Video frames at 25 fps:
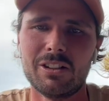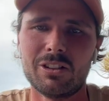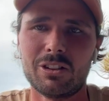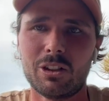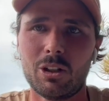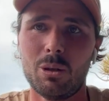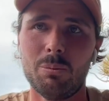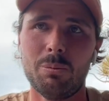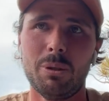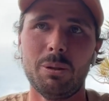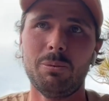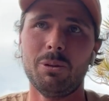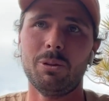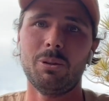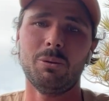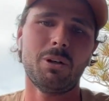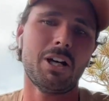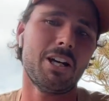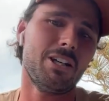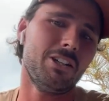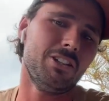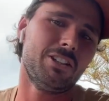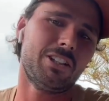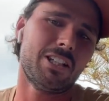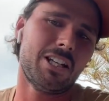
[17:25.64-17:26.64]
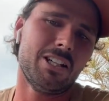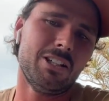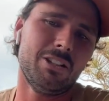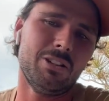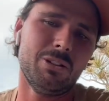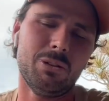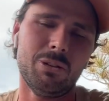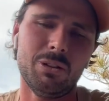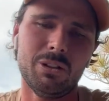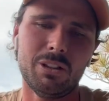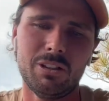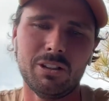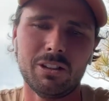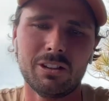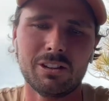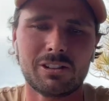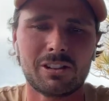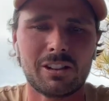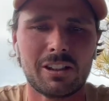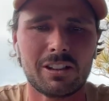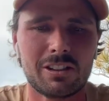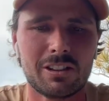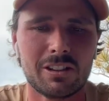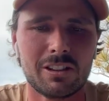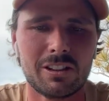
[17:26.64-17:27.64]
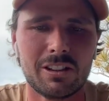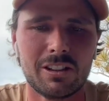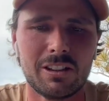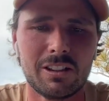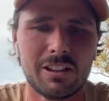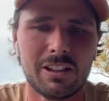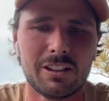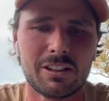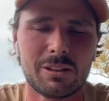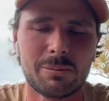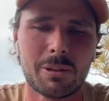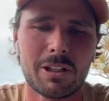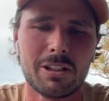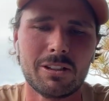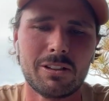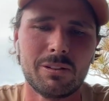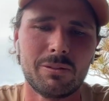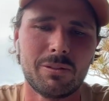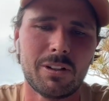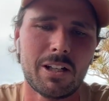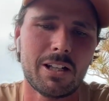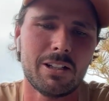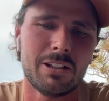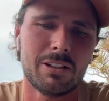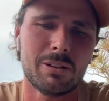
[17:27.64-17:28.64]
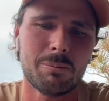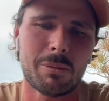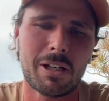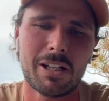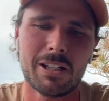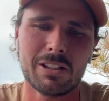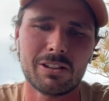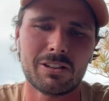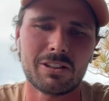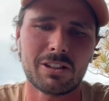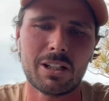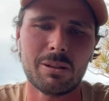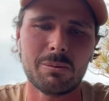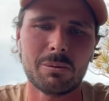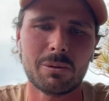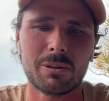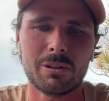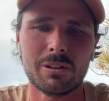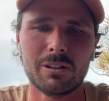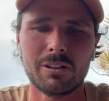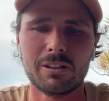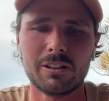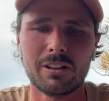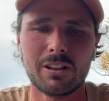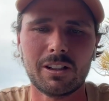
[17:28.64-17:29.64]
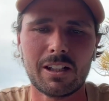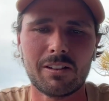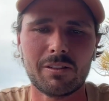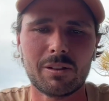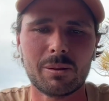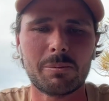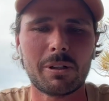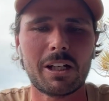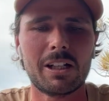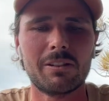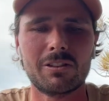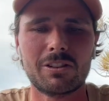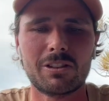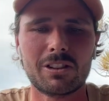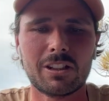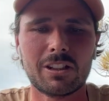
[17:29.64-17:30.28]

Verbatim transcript: showing people the way you can do it in not such an expensive way. You can make it cheaper and not have to pay for